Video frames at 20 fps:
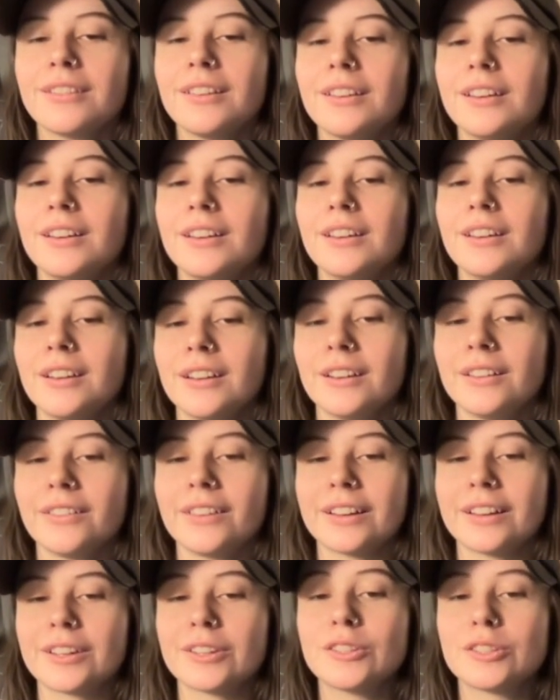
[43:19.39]
Yeah.
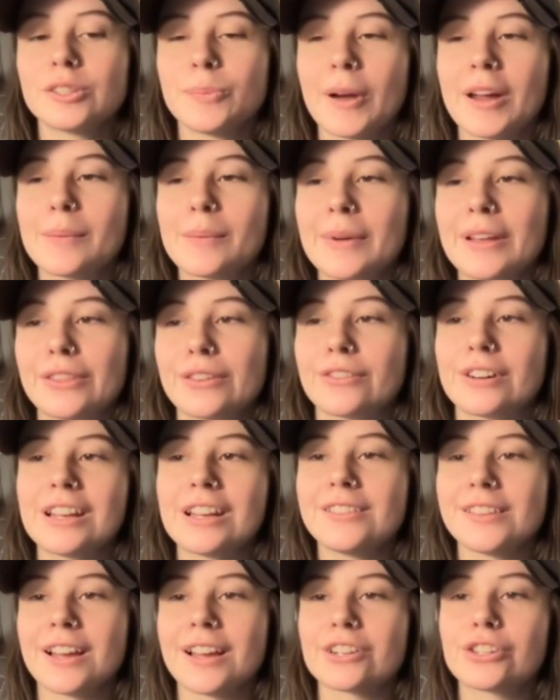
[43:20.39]
Like Spider-Man Three
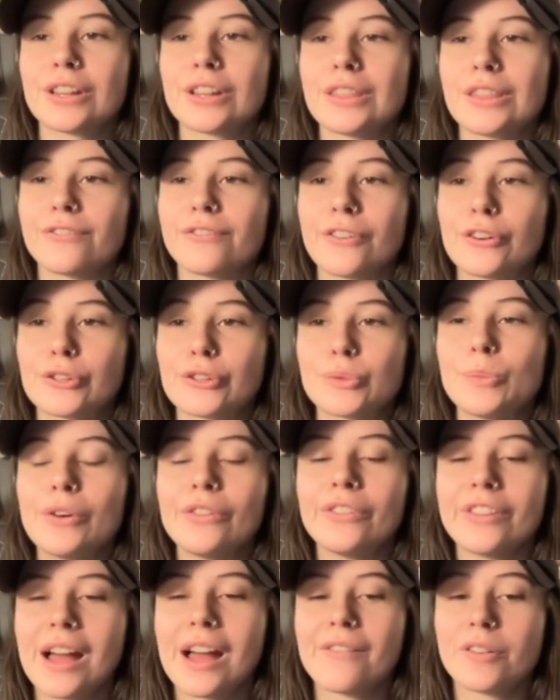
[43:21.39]
is actually the first
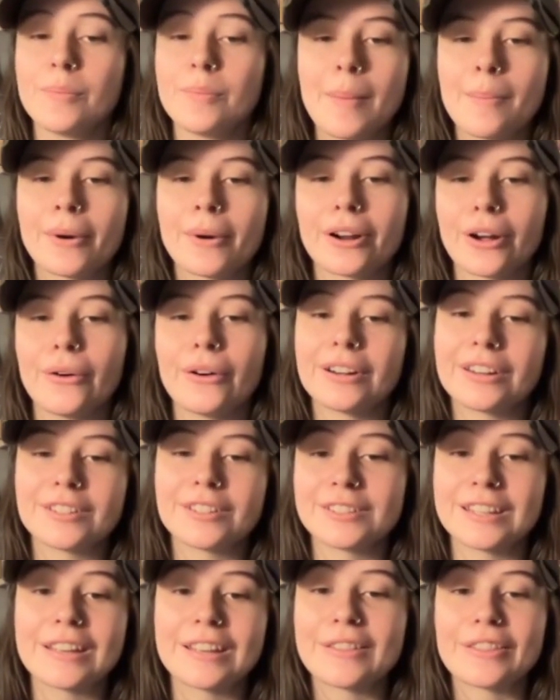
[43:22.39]
movie I remember going to
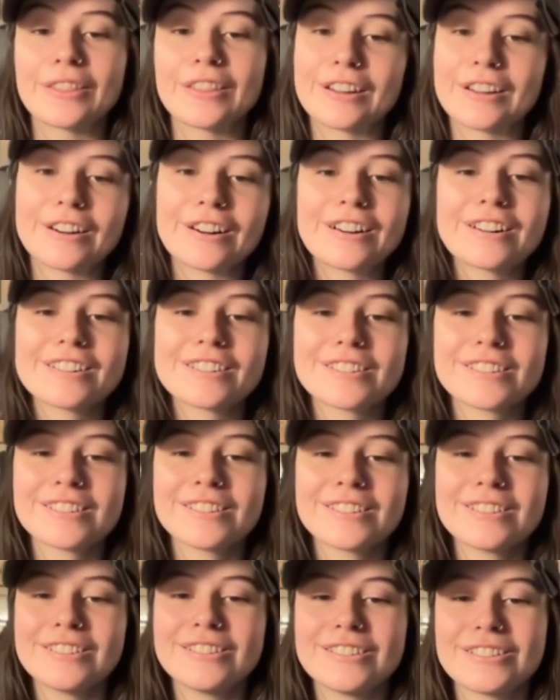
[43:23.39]
see in theaters.
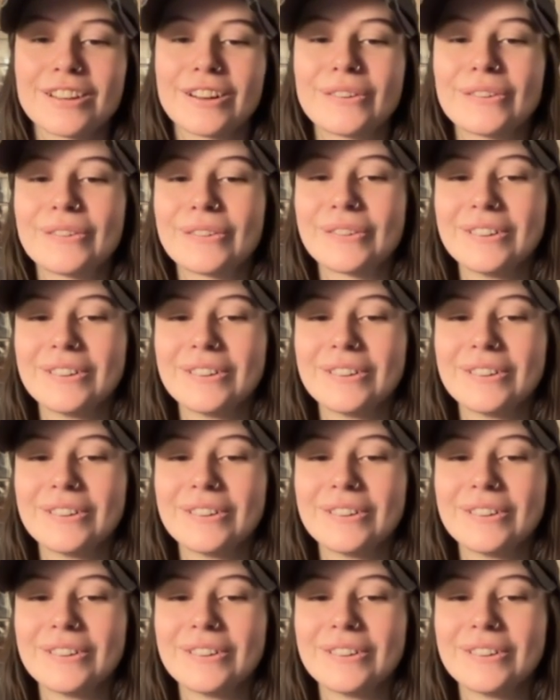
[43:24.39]
So.